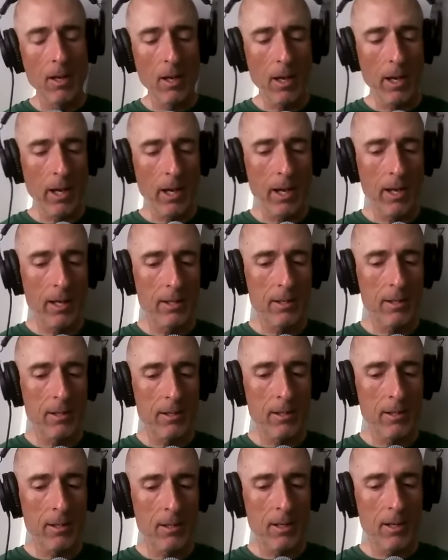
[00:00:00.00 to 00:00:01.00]
and
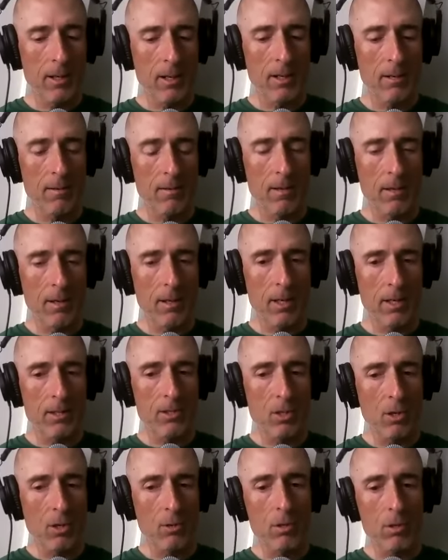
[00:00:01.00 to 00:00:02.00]
uh and
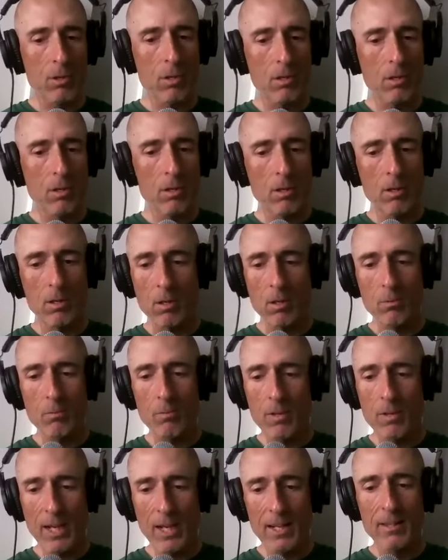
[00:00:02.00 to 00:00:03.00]
so you know
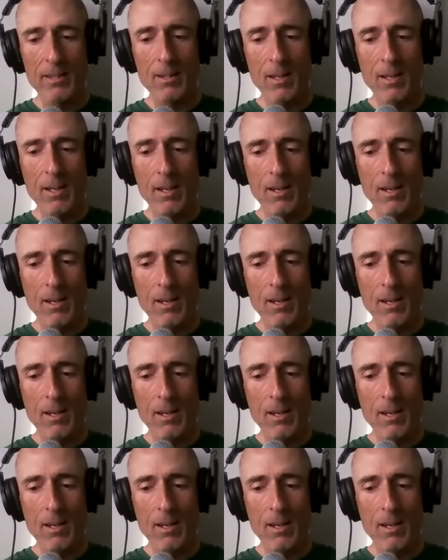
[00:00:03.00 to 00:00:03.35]
that